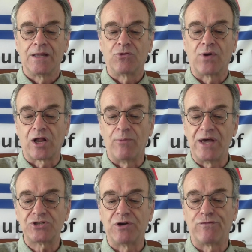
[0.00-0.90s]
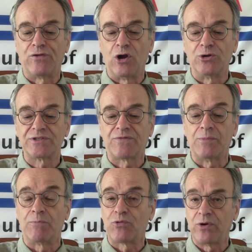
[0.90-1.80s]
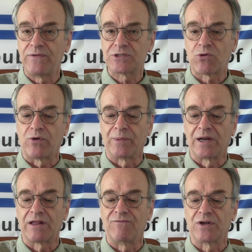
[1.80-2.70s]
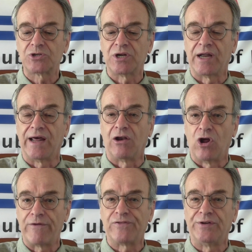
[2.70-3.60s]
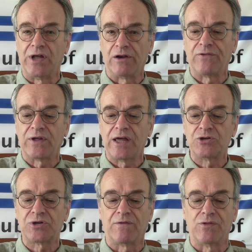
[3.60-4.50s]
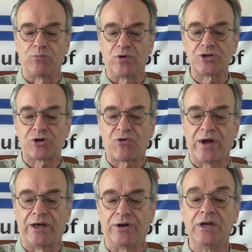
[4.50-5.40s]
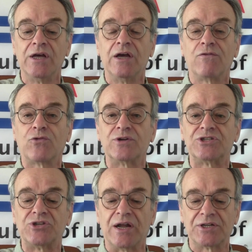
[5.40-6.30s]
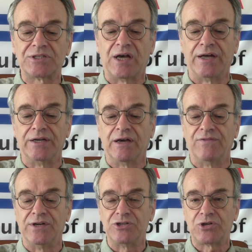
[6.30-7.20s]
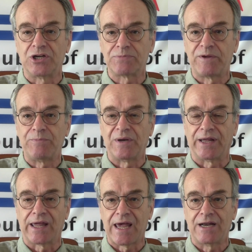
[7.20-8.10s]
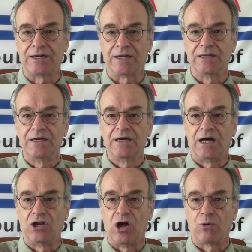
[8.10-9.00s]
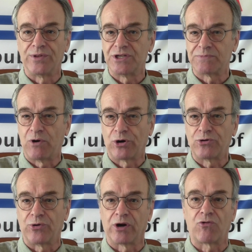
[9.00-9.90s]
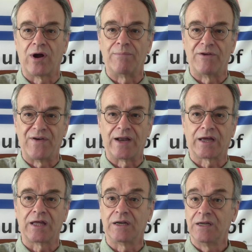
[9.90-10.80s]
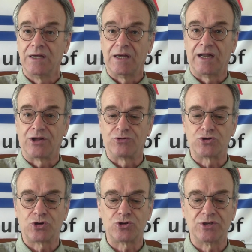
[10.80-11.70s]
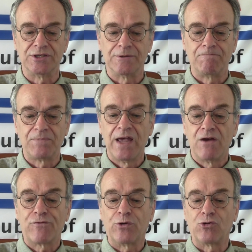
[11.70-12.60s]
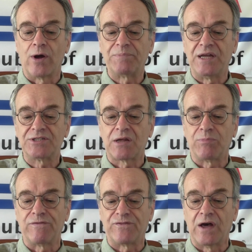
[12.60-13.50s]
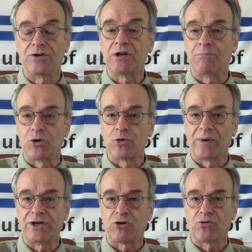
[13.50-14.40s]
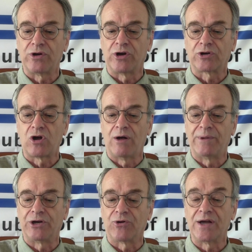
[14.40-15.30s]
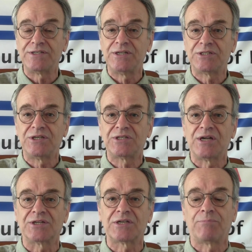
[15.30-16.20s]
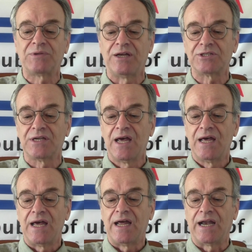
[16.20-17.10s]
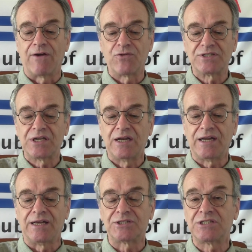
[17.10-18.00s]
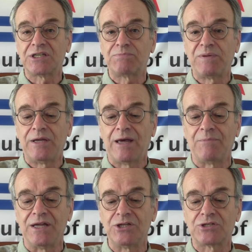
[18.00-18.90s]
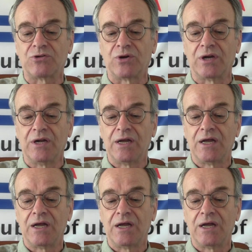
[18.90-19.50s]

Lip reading: The reclamation follows from the previous criminal conviction and lawful nullification of the British Crown for its genocide of Indigenous people in Canada, along with its partner in crime, the Vatican and other churches. Further updates can be found at murderbydecree.com under ITCCS updates, and every Sunday at 6 p.m. Eastern,